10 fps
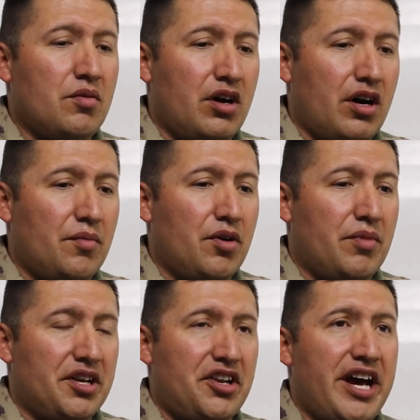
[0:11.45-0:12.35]
but
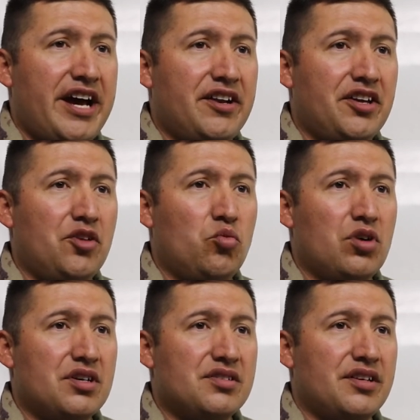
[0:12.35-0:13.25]
my dad, he
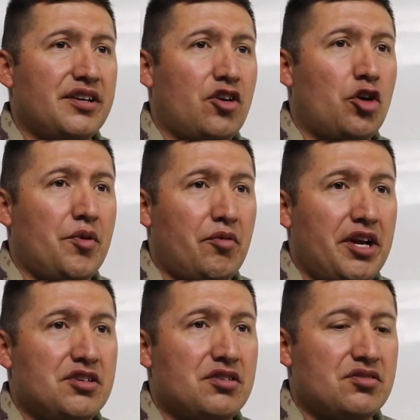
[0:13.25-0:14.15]
was an Army
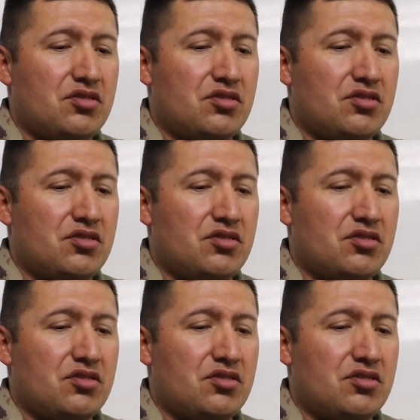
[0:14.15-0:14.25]
Ranger,